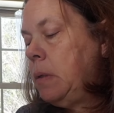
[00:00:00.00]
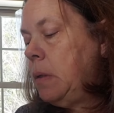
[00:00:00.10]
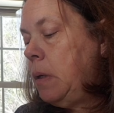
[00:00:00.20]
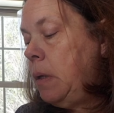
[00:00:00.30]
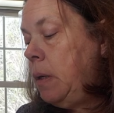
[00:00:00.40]

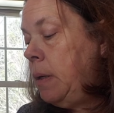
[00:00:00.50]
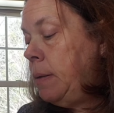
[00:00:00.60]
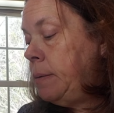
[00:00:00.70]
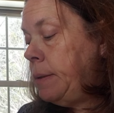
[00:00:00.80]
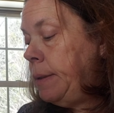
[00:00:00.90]

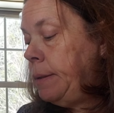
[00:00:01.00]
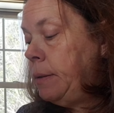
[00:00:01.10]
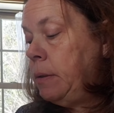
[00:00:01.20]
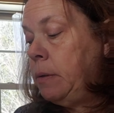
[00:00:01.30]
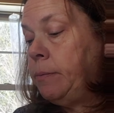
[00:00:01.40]
And I don't
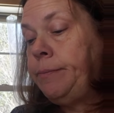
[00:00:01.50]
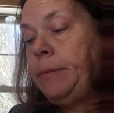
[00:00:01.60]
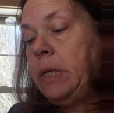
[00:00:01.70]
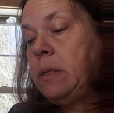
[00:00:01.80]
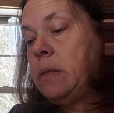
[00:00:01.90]
know,
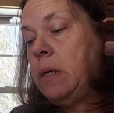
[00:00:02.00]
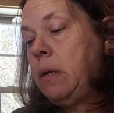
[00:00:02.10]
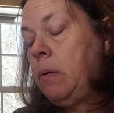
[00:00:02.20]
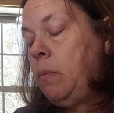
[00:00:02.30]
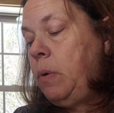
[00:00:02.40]
let's see,
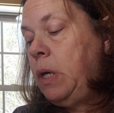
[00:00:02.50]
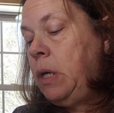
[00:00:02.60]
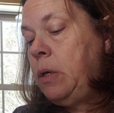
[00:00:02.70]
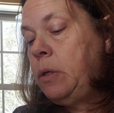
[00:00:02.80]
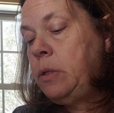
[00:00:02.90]
we
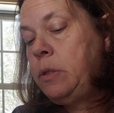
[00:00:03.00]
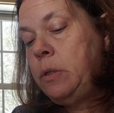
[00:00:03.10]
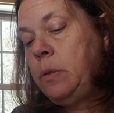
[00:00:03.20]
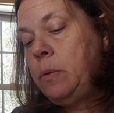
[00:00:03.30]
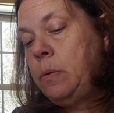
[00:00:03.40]
could
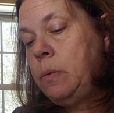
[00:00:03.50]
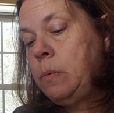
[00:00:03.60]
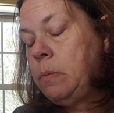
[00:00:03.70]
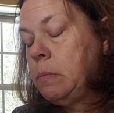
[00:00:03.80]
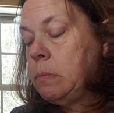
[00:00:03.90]
do